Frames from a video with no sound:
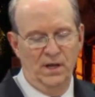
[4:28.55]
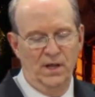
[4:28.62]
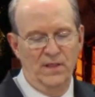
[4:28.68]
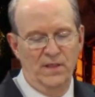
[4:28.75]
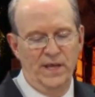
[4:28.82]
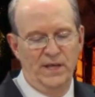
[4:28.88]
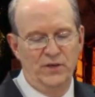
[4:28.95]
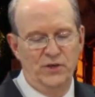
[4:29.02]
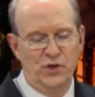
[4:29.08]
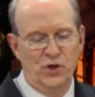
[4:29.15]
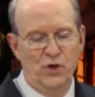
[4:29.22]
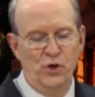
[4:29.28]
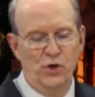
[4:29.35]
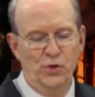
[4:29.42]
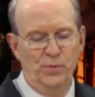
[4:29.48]
Then
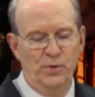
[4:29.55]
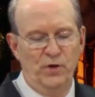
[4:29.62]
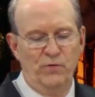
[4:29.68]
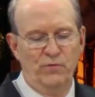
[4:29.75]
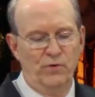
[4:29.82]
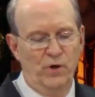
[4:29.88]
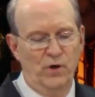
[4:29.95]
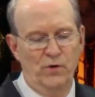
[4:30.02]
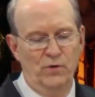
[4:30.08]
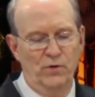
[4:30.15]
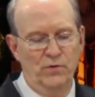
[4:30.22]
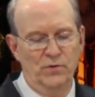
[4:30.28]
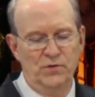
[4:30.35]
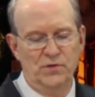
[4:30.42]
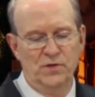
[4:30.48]
Job
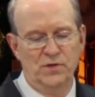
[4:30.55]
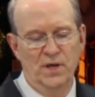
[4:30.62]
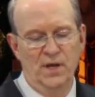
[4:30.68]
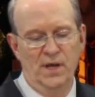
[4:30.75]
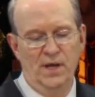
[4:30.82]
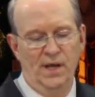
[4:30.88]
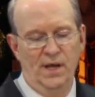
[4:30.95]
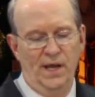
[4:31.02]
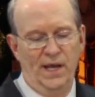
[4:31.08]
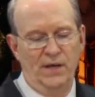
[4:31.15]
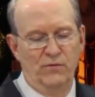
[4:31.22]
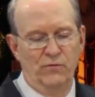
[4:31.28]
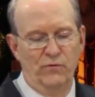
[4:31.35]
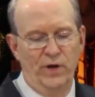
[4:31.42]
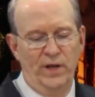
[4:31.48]
arose
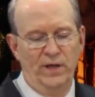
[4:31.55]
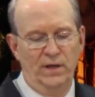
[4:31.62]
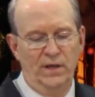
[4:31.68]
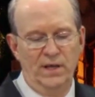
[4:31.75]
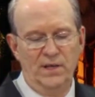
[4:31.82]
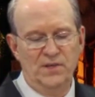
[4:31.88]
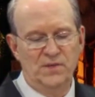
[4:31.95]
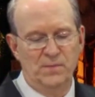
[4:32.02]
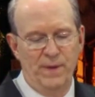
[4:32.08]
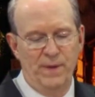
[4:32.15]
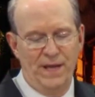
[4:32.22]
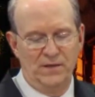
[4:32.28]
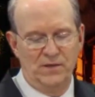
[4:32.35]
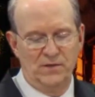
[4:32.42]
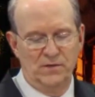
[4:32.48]
and rent his
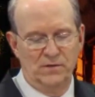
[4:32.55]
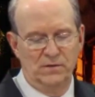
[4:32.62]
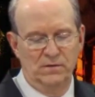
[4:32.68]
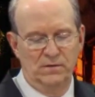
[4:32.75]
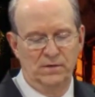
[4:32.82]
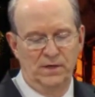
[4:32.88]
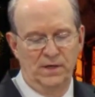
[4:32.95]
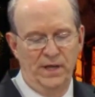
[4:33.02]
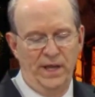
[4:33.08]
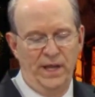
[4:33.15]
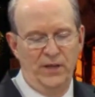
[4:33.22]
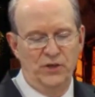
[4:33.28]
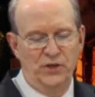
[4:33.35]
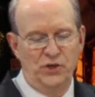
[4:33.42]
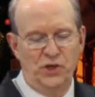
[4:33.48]
mantle
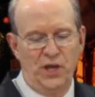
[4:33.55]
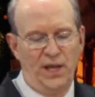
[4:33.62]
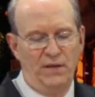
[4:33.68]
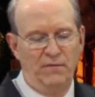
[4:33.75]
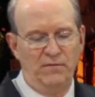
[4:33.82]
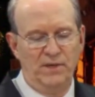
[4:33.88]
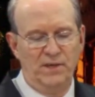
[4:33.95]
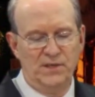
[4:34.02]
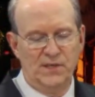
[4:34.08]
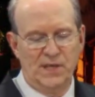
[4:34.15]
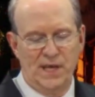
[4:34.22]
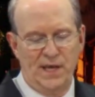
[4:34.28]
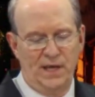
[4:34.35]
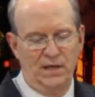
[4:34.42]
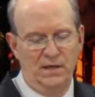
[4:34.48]
and shaved his
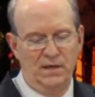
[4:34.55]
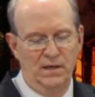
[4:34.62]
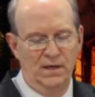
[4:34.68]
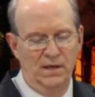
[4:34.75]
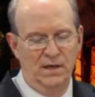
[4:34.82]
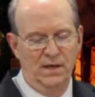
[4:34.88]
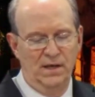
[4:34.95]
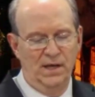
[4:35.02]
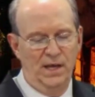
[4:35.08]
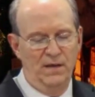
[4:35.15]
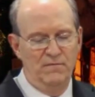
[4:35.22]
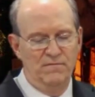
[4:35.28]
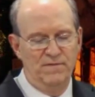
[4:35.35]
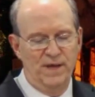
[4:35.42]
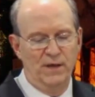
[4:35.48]
head
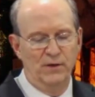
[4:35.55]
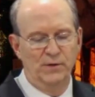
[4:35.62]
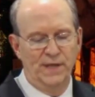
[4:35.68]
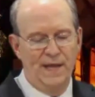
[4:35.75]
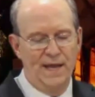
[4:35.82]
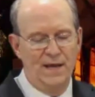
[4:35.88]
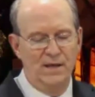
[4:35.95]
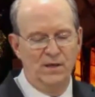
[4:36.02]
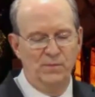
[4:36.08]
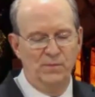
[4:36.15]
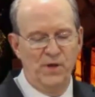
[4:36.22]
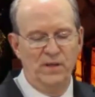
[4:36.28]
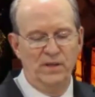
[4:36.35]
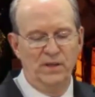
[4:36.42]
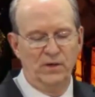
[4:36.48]
and fell down
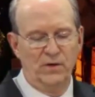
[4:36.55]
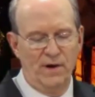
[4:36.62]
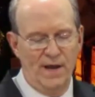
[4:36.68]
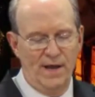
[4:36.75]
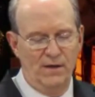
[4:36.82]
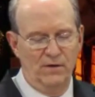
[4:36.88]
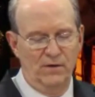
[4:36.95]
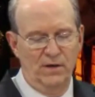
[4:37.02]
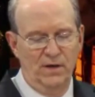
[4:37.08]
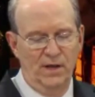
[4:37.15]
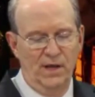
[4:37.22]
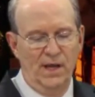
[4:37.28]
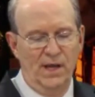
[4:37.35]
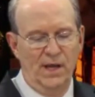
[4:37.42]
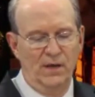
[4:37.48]
upon the ground
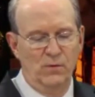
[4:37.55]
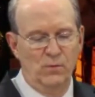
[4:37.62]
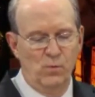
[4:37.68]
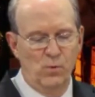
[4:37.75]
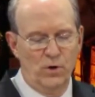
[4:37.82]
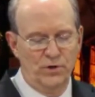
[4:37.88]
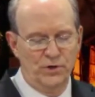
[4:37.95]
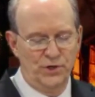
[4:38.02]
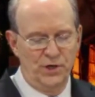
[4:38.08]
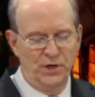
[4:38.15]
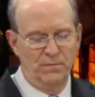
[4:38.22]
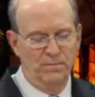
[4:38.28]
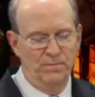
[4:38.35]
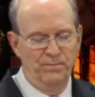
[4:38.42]
and worshiped,